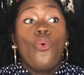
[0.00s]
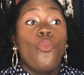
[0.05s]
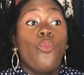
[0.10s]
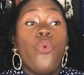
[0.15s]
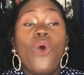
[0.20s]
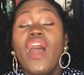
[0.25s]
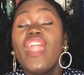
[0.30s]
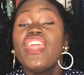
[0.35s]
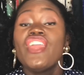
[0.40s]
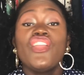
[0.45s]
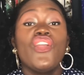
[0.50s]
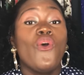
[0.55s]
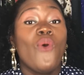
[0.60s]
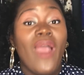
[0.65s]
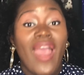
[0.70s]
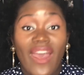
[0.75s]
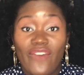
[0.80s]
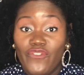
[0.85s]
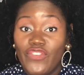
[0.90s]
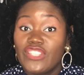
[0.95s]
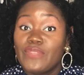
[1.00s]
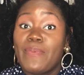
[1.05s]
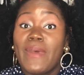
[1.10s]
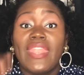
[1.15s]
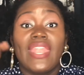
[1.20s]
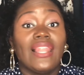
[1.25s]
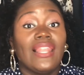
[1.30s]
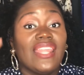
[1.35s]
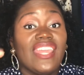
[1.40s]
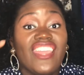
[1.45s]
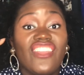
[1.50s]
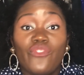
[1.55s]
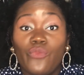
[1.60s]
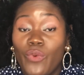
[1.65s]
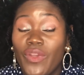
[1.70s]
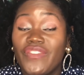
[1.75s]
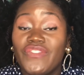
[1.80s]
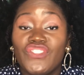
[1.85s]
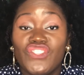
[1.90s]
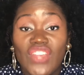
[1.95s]
One of you heifers better
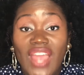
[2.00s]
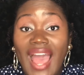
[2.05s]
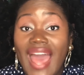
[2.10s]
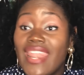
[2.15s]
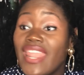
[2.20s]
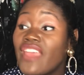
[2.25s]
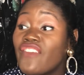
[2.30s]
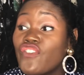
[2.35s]
leave with John.